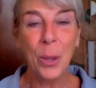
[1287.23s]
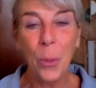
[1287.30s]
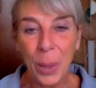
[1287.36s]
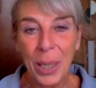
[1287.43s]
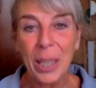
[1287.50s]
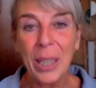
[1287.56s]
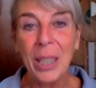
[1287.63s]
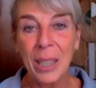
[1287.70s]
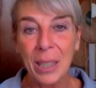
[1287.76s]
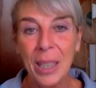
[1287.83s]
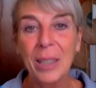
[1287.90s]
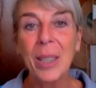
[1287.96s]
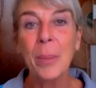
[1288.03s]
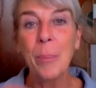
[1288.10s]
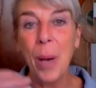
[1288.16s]
quickly
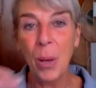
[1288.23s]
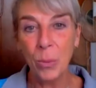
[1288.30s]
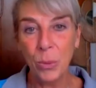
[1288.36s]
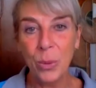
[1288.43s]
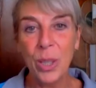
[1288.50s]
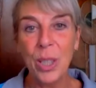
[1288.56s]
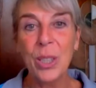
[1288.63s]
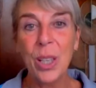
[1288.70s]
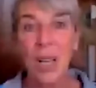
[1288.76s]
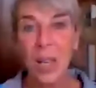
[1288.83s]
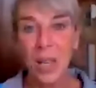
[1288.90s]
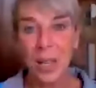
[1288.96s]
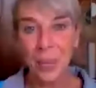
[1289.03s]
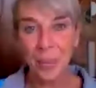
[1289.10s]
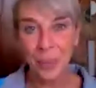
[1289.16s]
that their boundaries
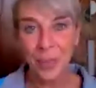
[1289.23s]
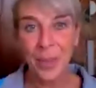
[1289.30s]
are